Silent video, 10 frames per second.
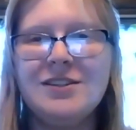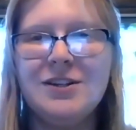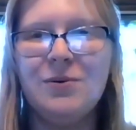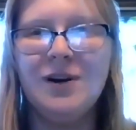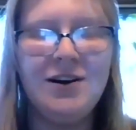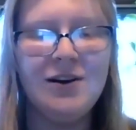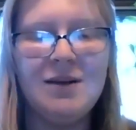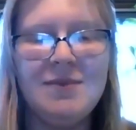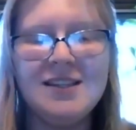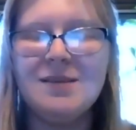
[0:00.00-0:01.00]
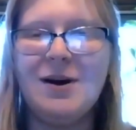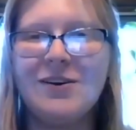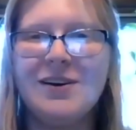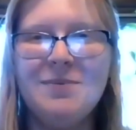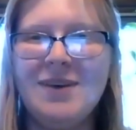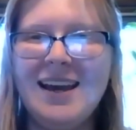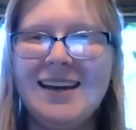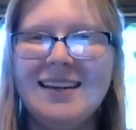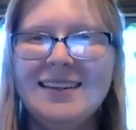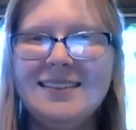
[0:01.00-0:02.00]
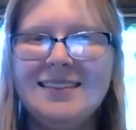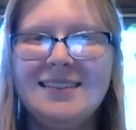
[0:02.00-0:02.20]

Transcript: So what are you going to miss about Green Bay?